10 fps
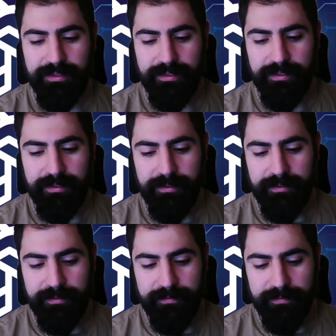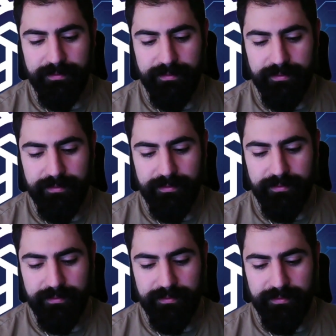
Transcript: Nobody speaks.